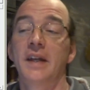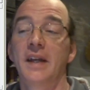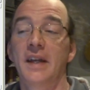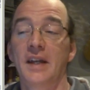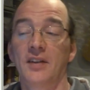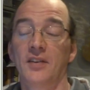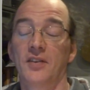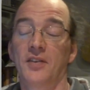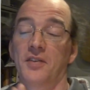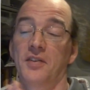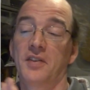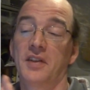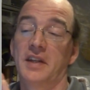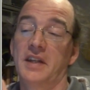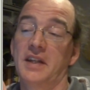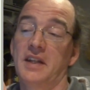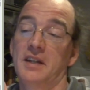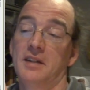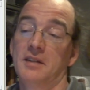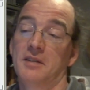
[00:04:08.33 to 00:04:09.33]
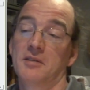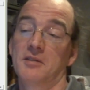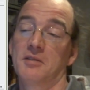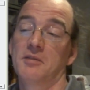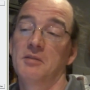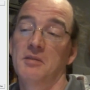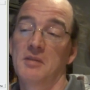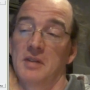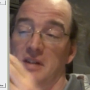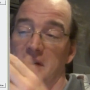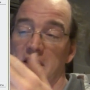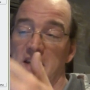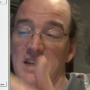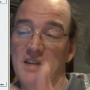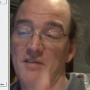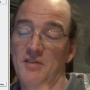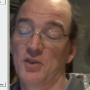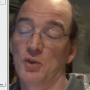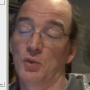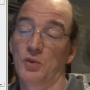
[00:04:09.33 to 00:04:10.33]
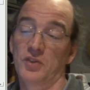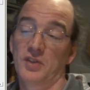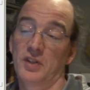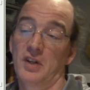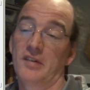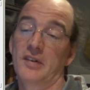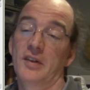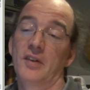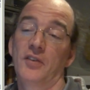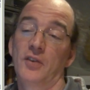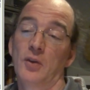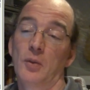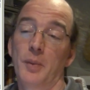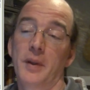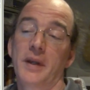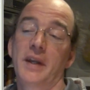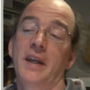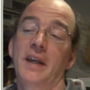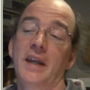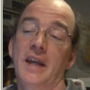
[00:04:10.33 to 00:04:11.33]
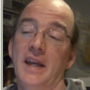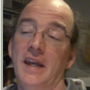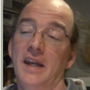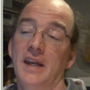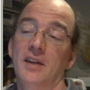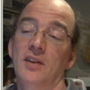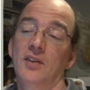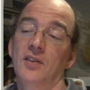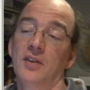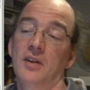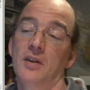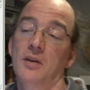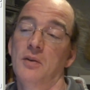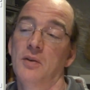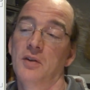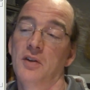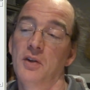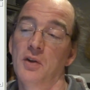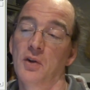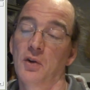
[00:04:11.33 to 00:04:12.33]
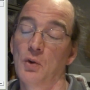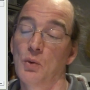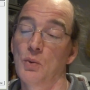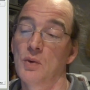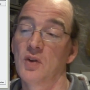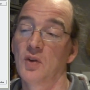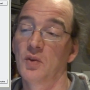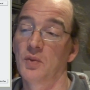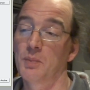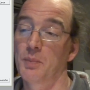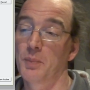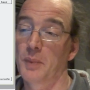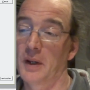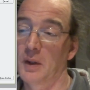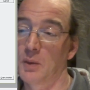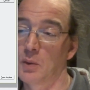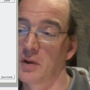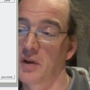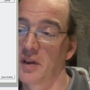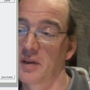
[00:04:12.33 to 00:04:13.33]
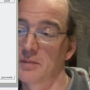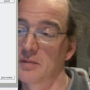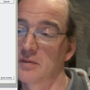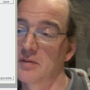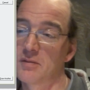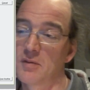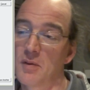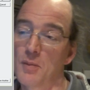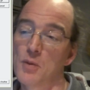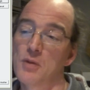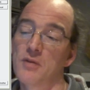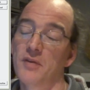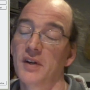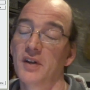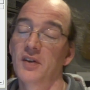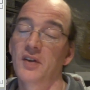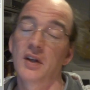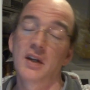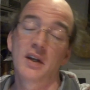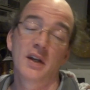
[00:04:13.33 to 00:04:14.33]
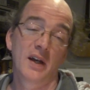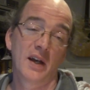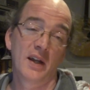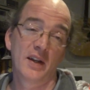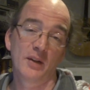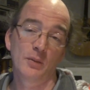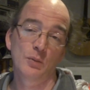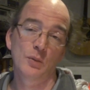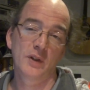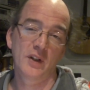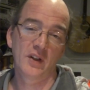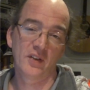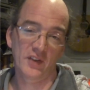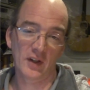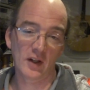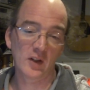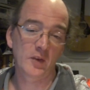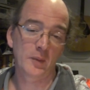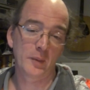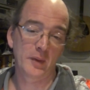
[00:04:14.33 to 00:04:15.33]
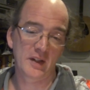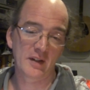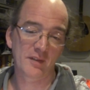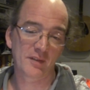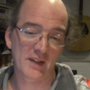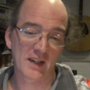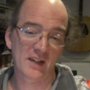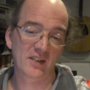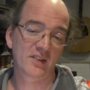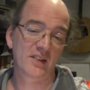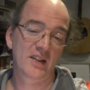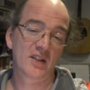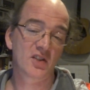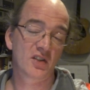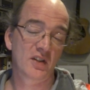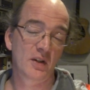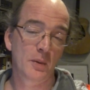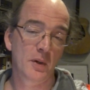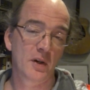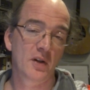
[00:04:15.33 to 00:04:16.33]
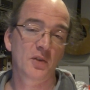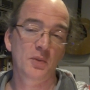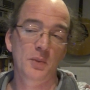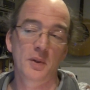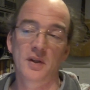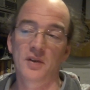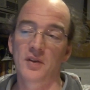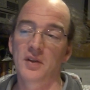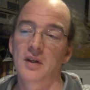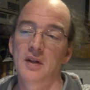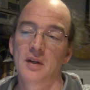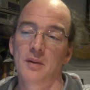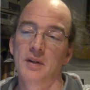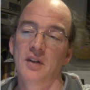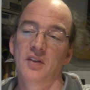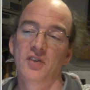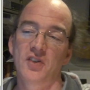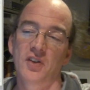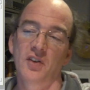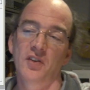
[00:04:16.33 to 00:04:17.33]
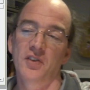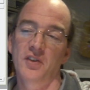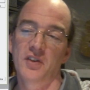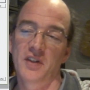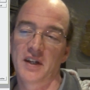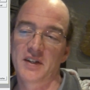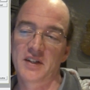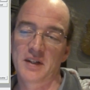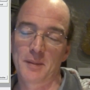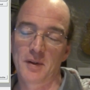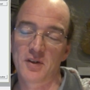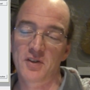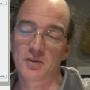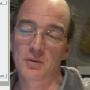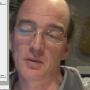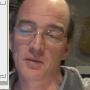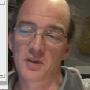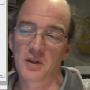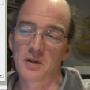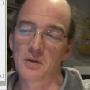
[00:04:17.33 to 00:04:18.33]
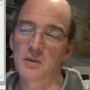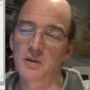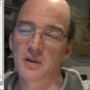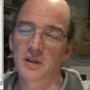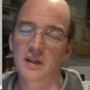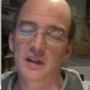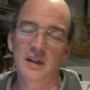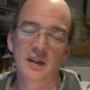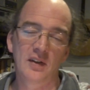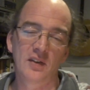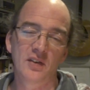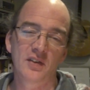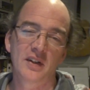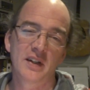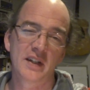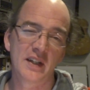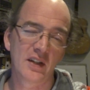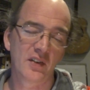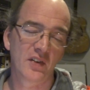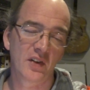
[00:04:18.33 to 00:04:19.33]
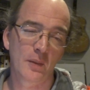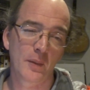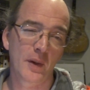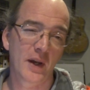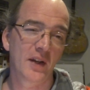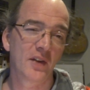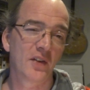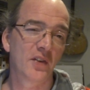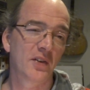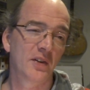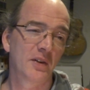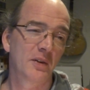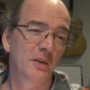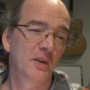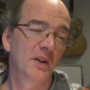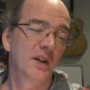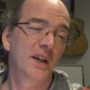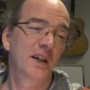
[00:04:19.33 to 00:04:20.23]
it's the individual scenarios you're picking here, so you can always pick one of them and remove it, and it's ultimately a flat selection it works with. It's just that dimensional view is an easier way to